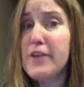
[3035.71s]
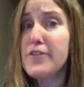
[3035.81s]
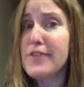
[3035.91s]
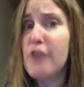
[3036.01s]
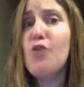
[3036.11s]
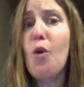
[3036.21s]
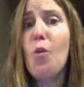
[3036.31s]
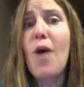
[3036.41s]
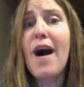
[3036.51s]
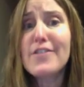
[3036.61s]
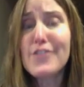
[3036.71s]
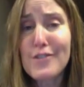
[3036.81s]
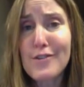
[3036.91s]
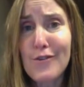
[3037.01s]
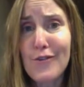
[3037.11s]
Because now you don't want to
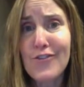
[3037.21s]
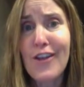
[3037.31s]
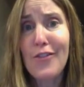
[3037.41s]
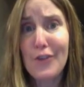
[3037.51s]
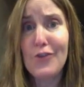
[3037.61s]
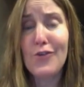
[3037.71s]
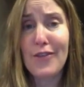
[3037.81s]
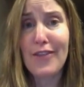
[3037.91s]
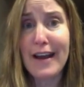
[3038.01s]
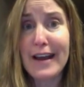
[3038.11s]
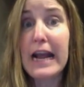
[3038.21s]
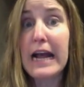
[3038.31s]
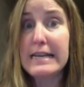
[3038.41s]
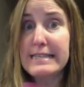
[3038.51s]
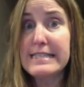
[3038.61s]
lose the uterine lining
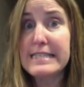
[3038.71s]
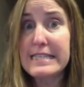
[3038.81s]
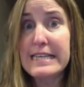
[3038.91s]
because it's